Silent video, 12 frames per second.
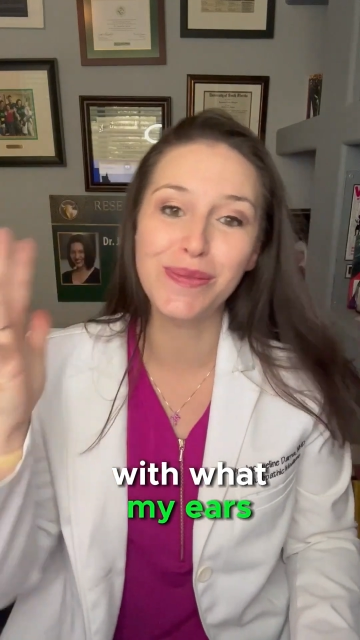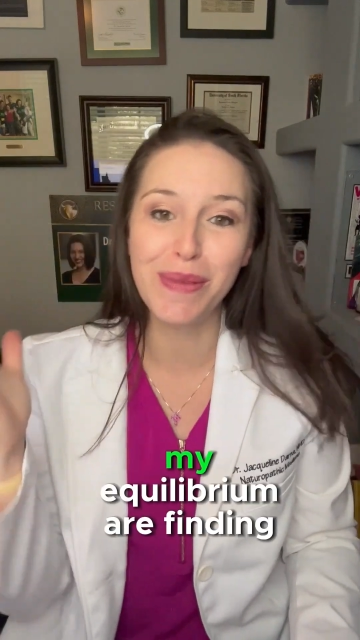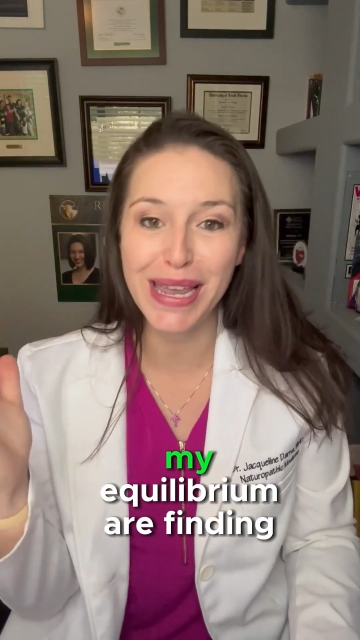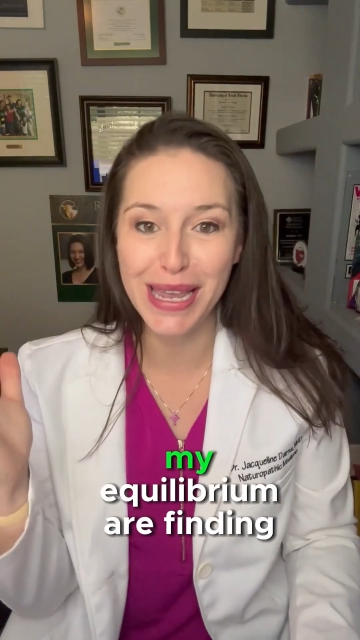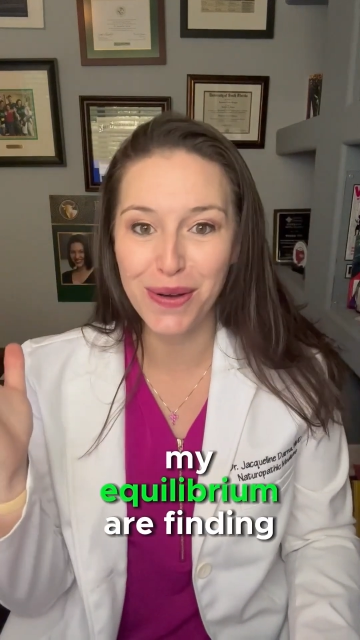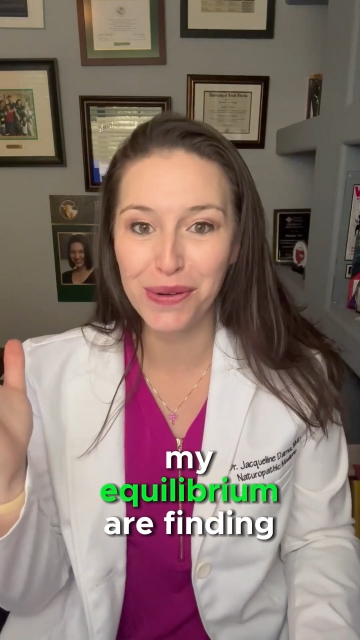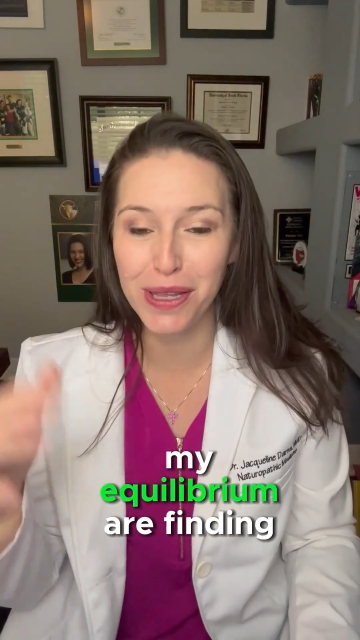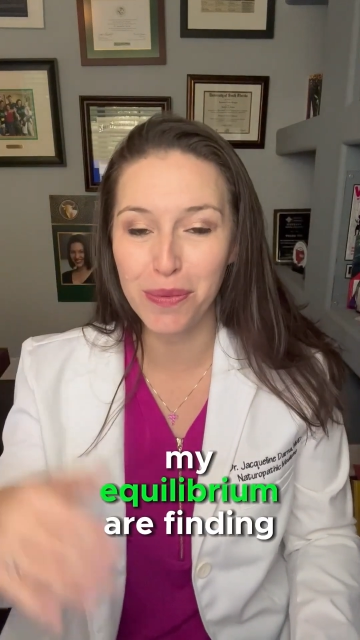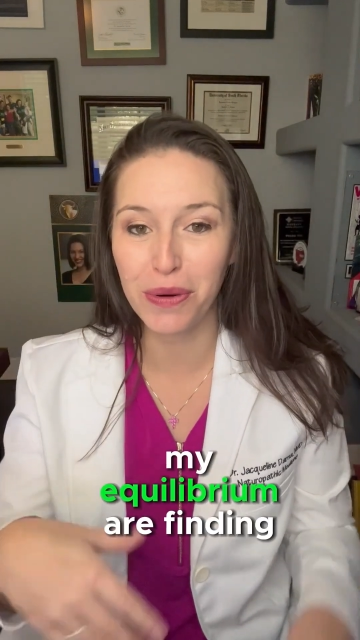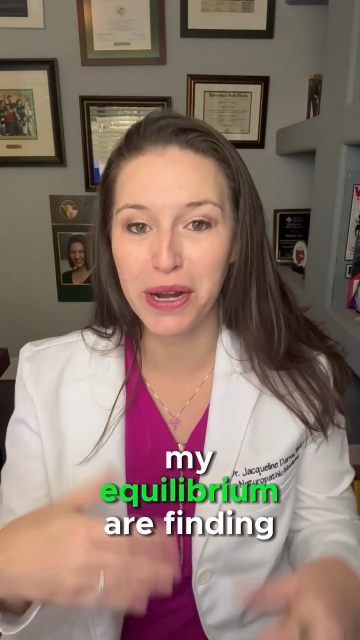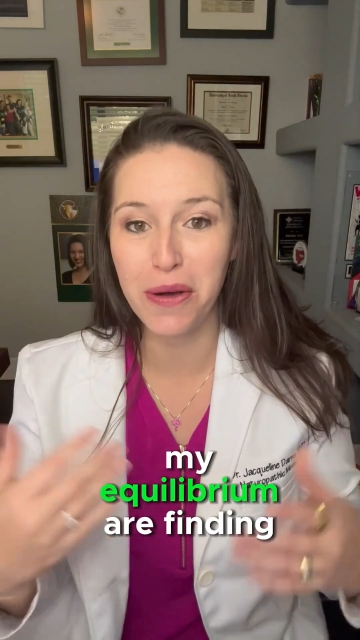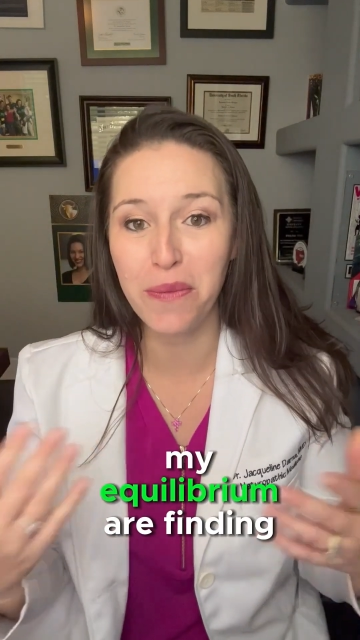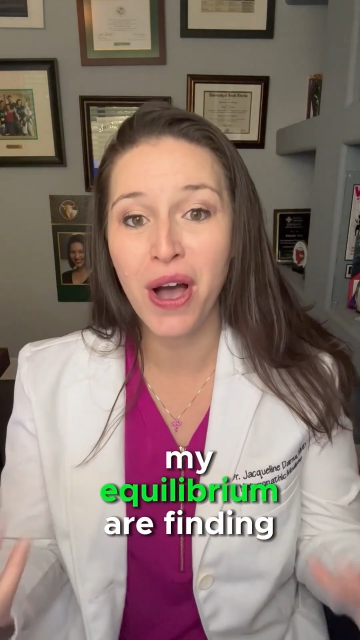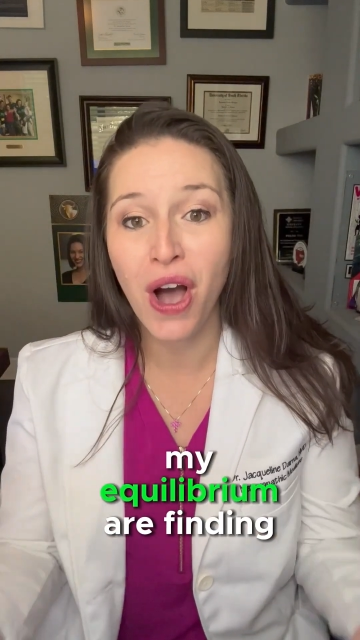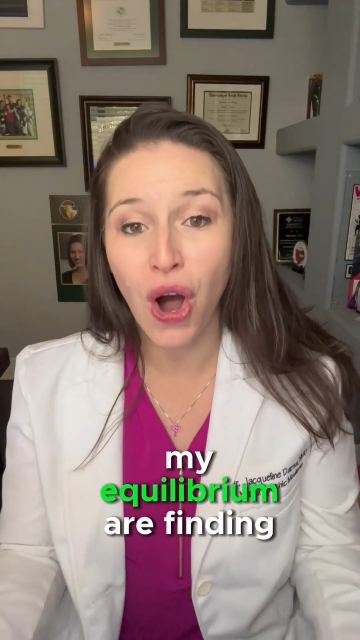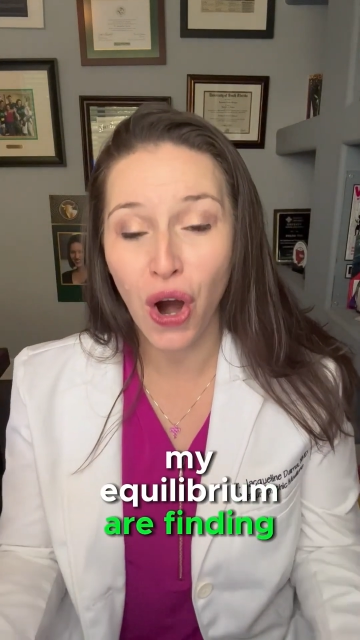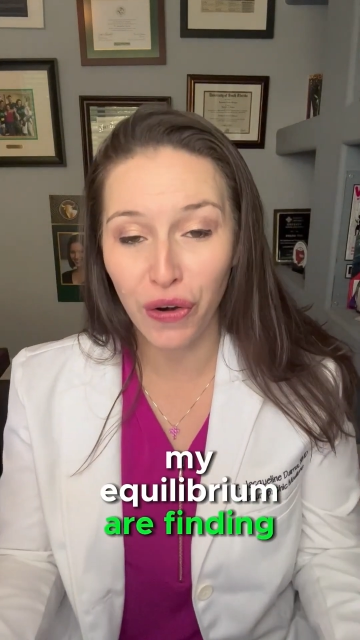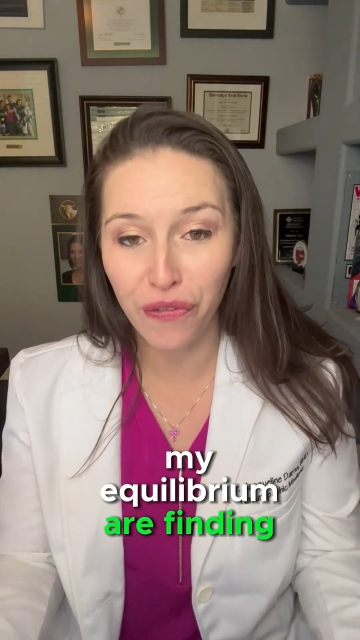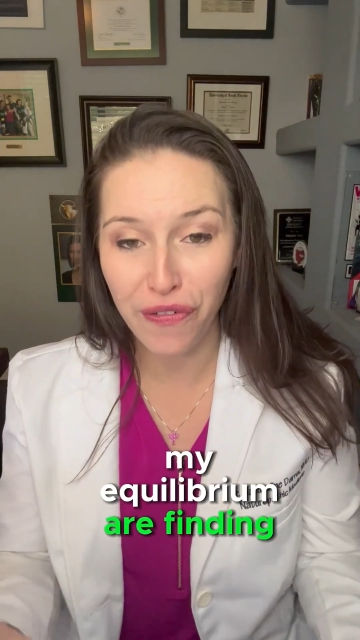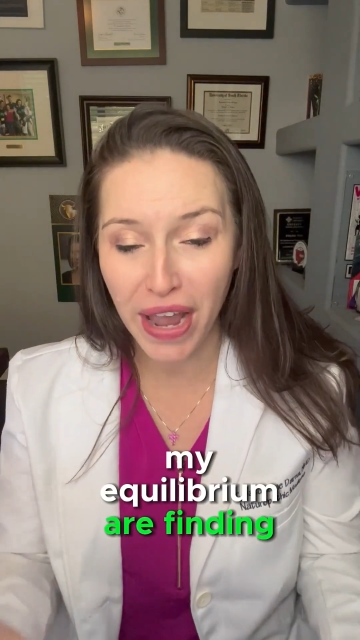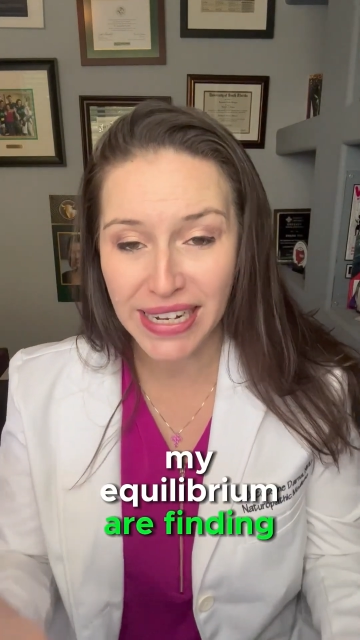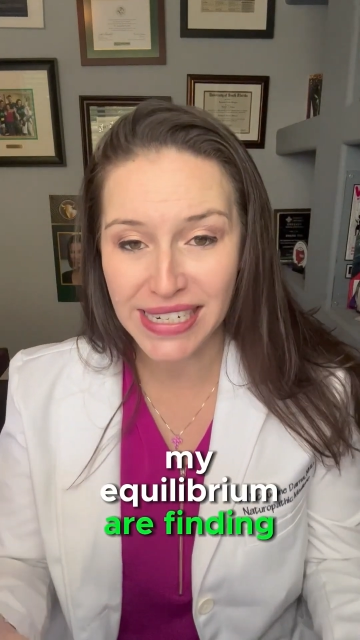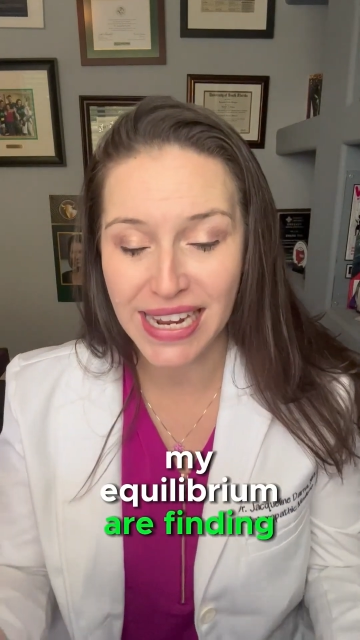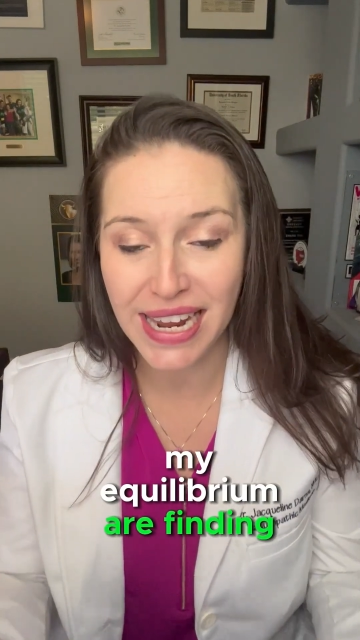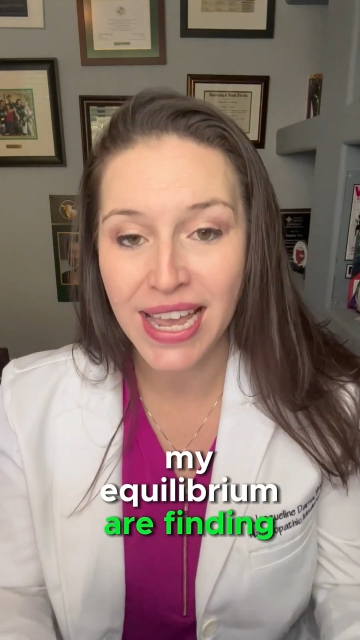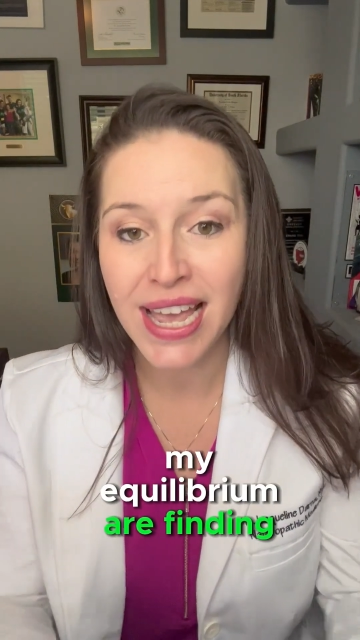my equilibrium, are finding.